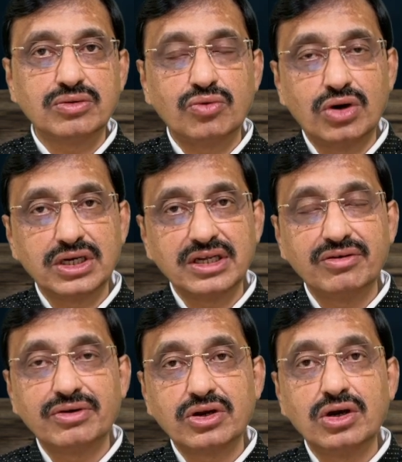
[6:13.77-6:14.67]

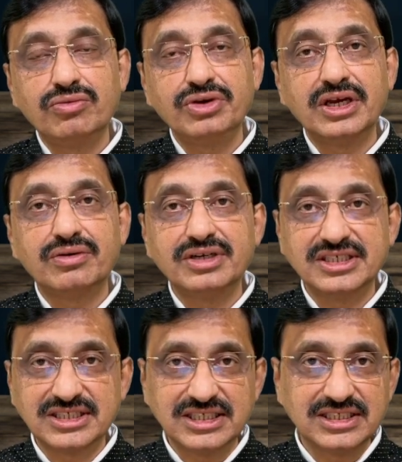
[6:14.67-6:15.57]
whatever all we have
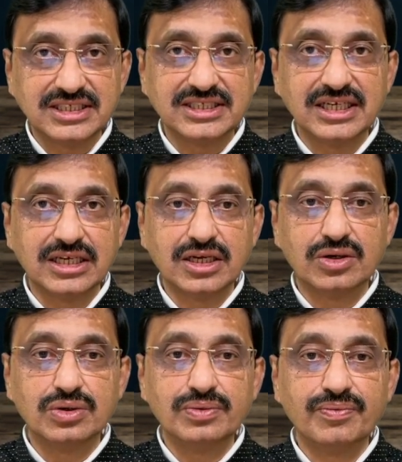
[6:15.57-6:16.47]
discussed till
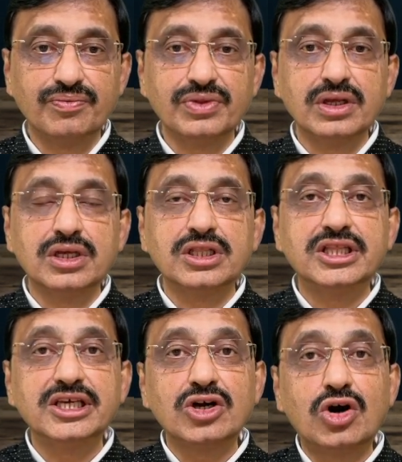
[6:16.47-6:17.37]
now,
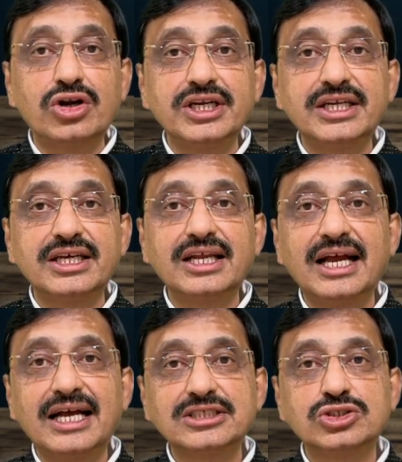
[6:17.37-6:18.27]
the auditor
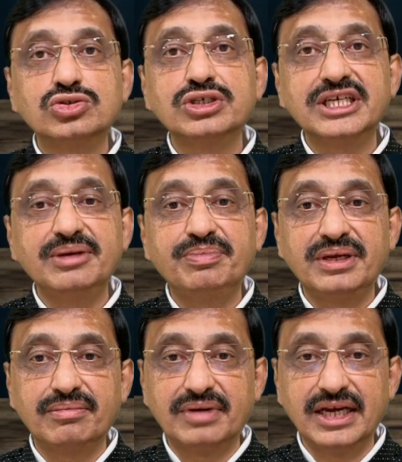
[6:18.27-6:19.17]
has to keep
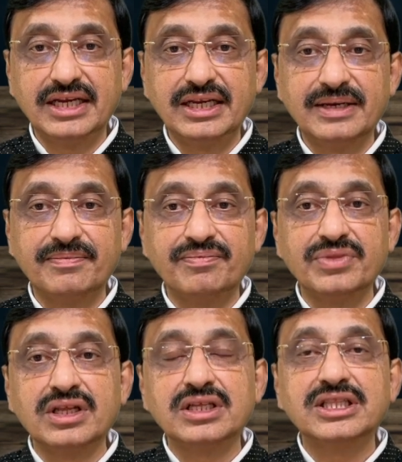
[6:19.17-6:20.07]
in mind
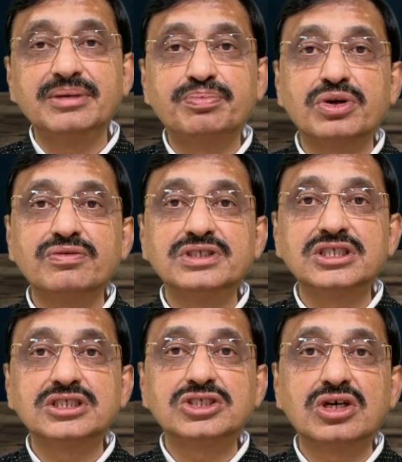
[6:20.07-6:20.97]
the
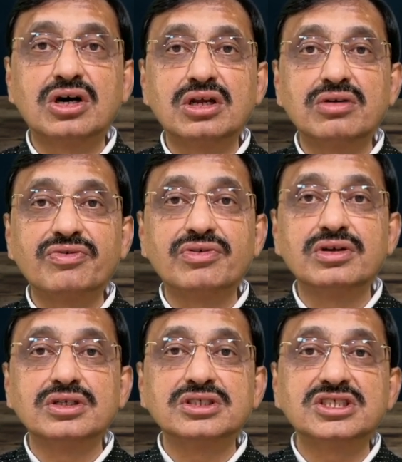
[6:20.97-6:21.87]
provisions of
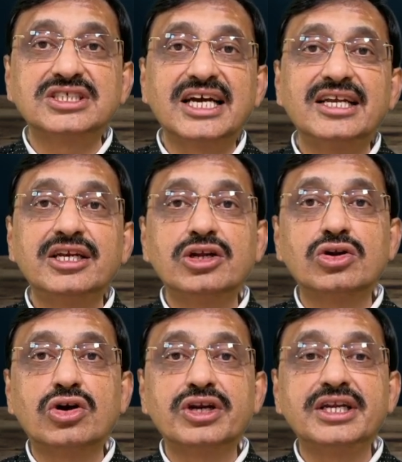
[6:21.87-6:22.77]
Standard on
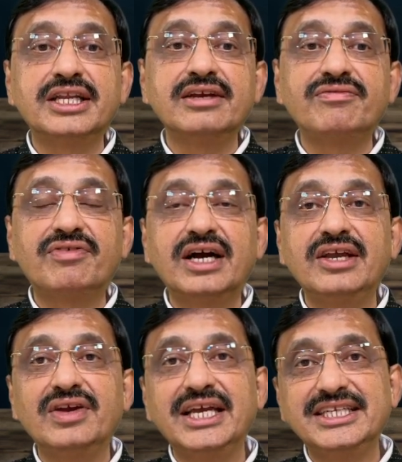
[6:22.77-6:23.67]
Auditing
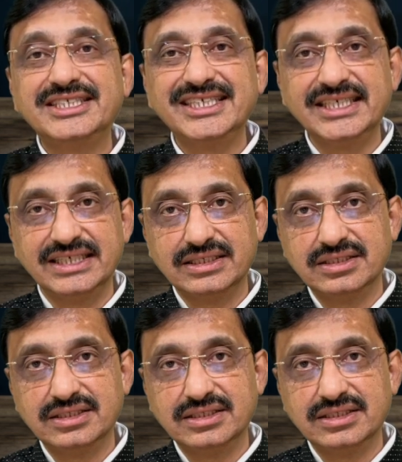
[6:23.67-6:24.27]
580.